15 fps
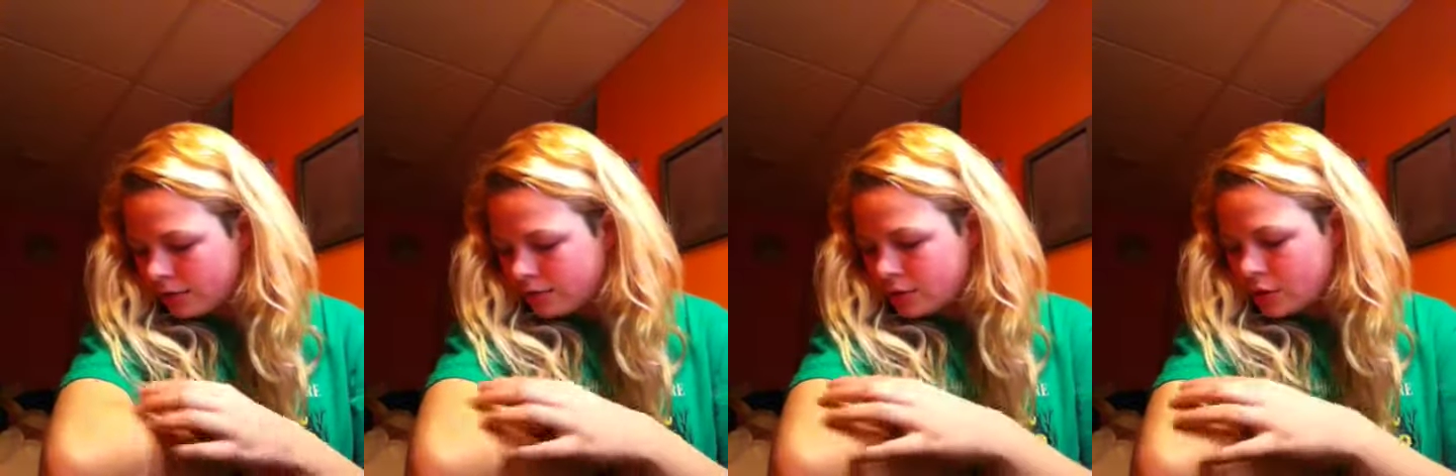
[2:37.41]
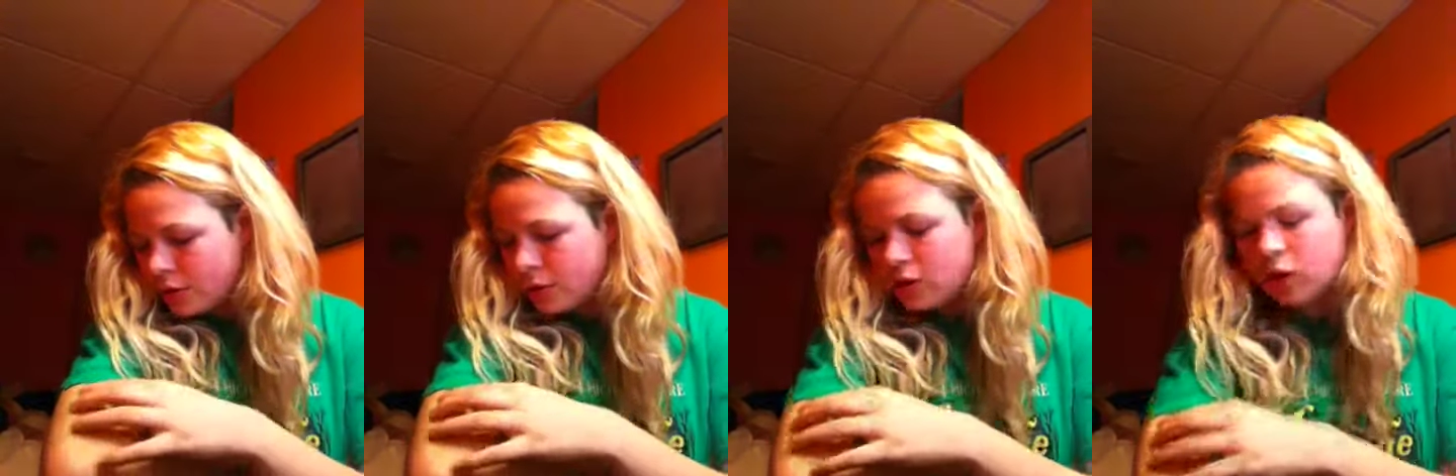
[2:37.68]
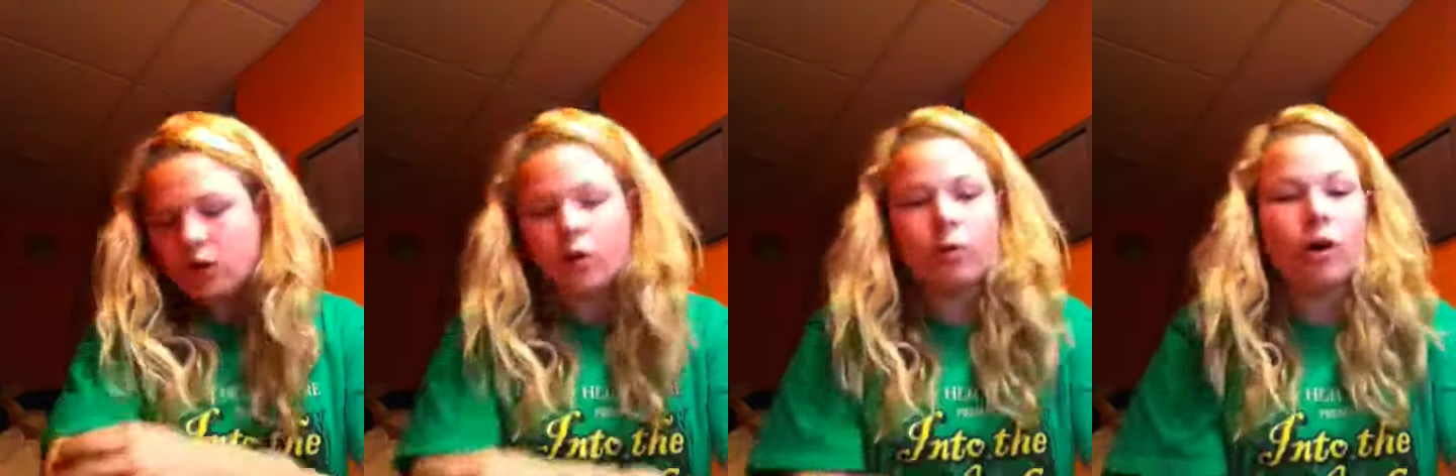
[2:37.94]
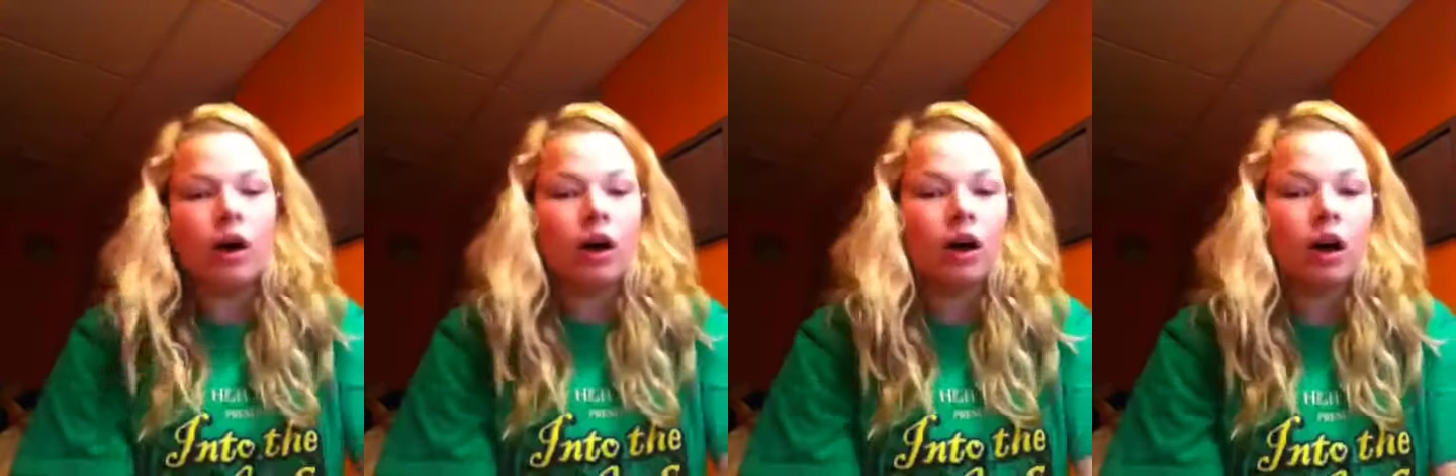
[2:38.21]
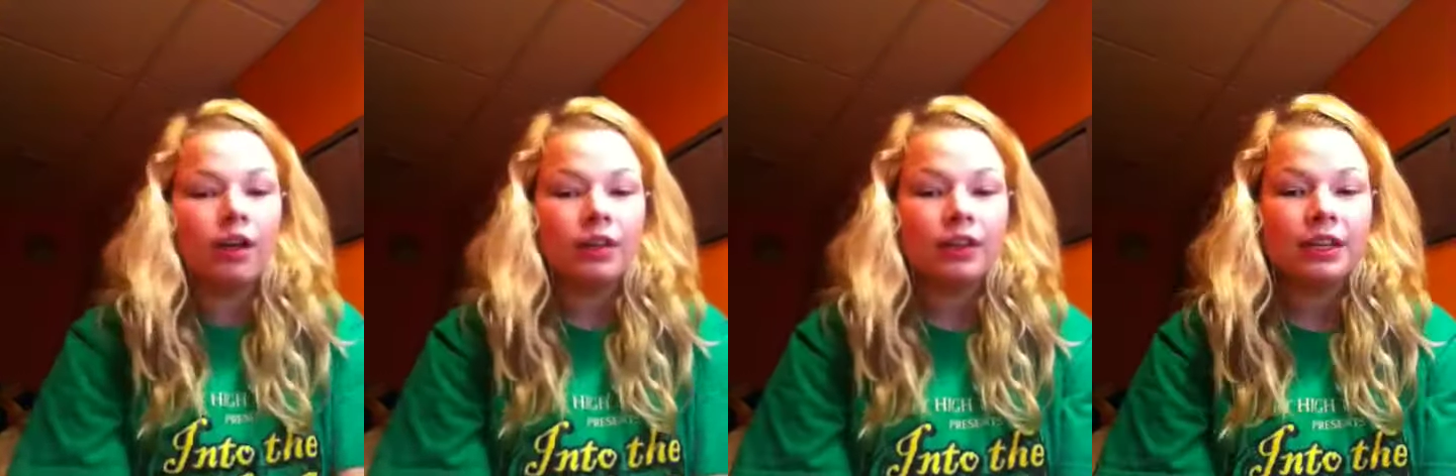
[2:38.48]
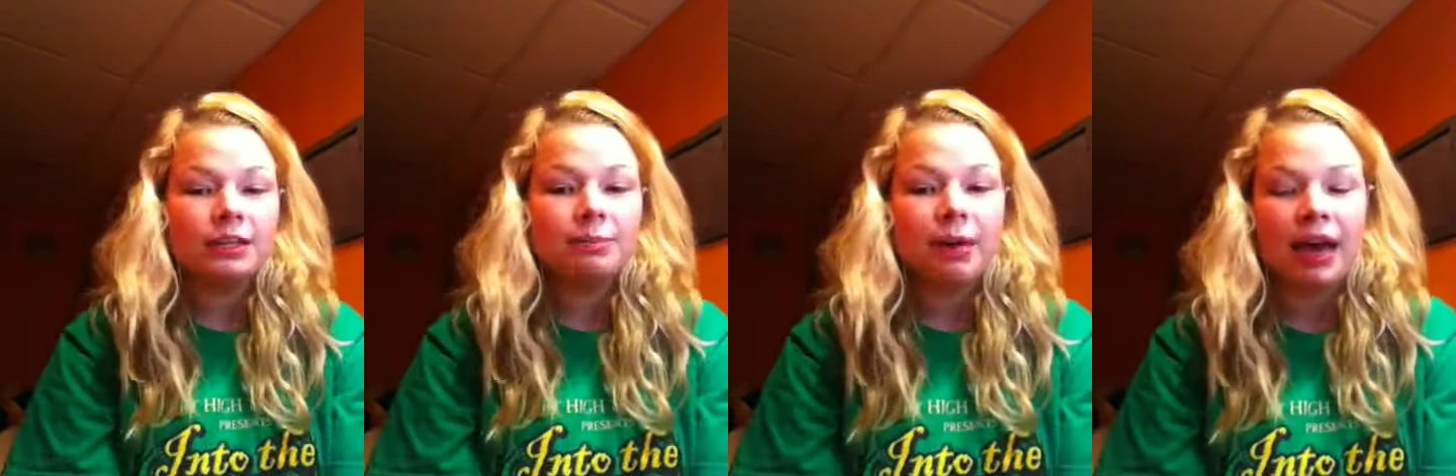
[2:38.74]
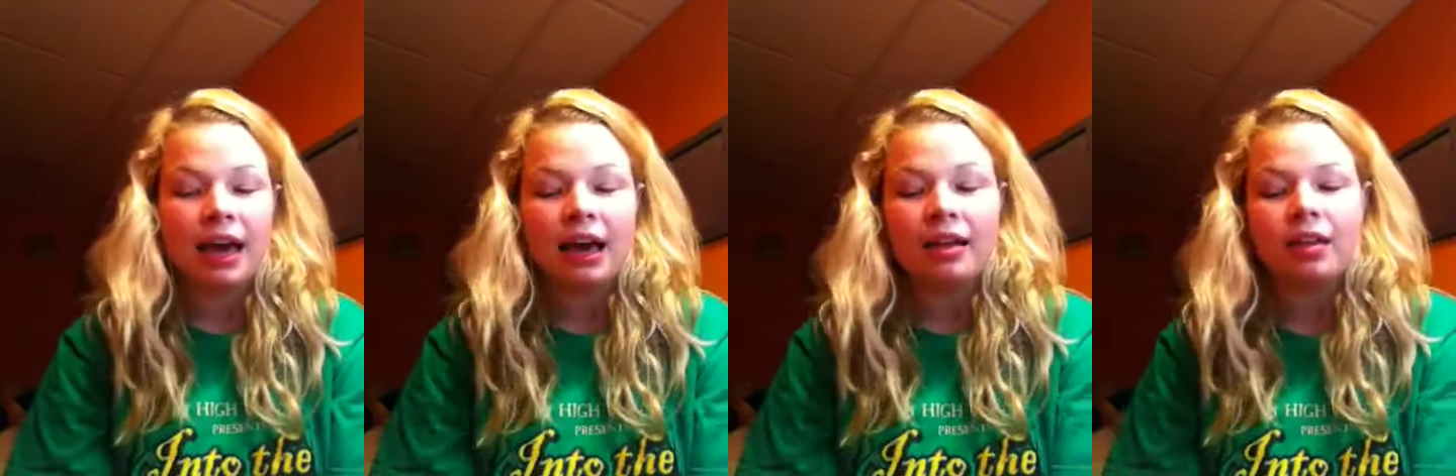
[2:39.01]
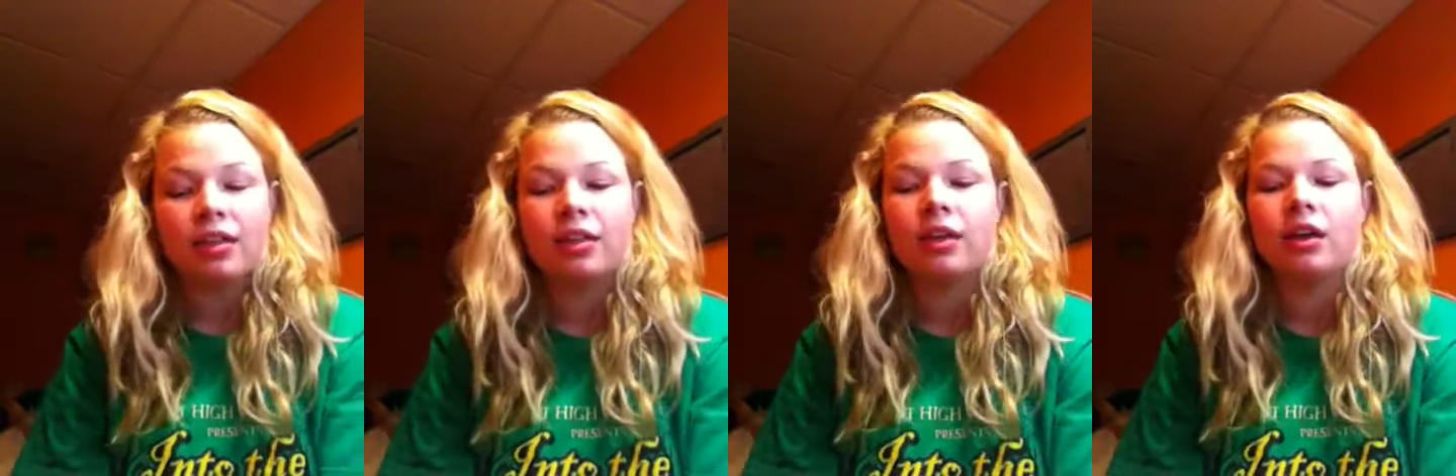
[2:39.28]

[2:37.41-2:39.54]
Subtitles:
So we took a walk on this path